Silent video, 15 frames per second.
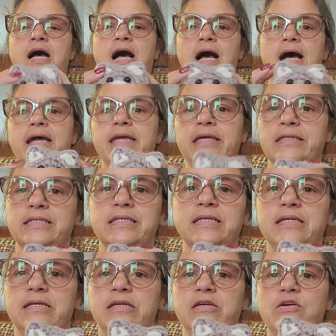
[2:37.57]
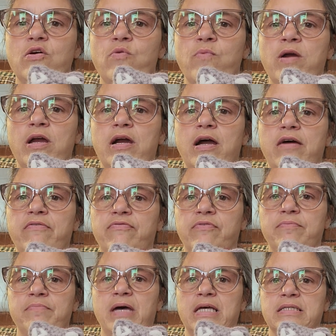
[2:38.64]
I can see where I've
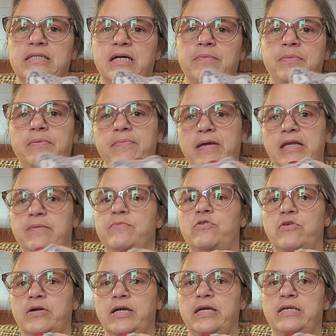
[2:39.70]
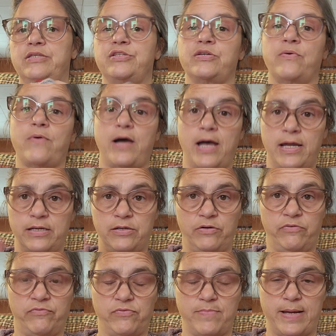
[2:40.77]
messed up and made him crooked, so I know
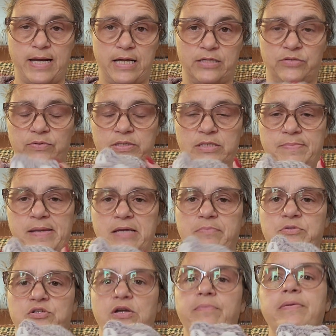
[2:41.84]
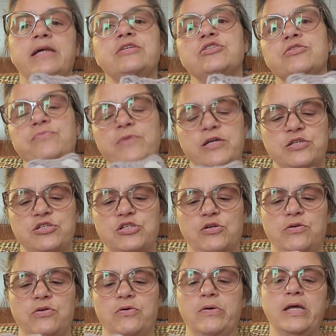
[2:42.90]
for my next one to make him straight. But I just wanted to show
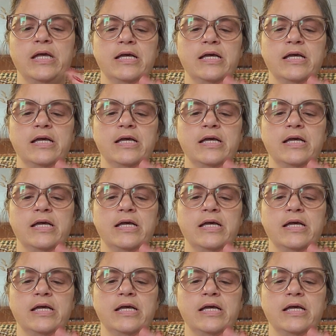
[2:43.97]
you.